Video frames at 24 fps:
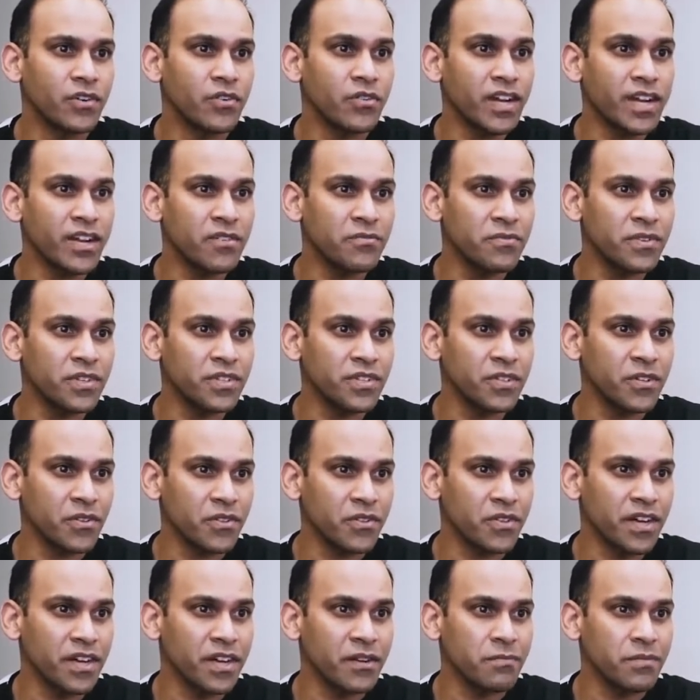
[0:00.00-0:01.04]
great
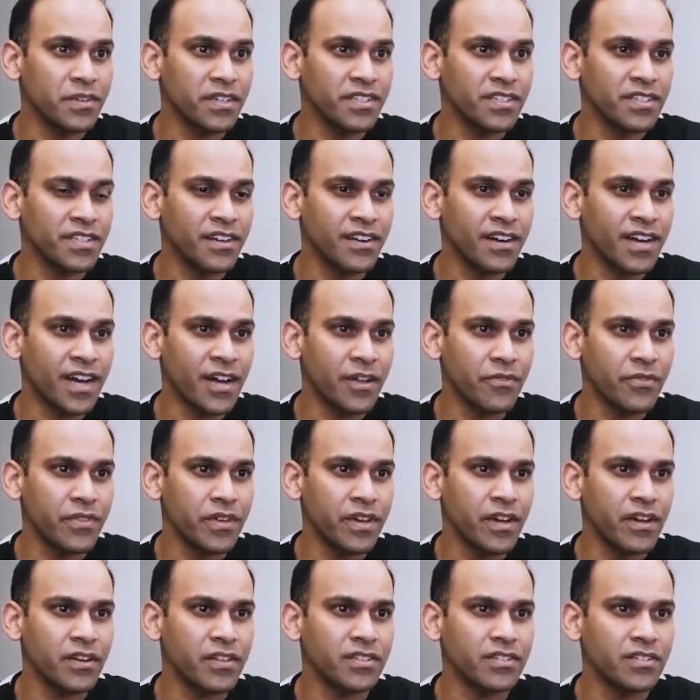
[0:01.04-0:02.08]
physical therapists that are out there.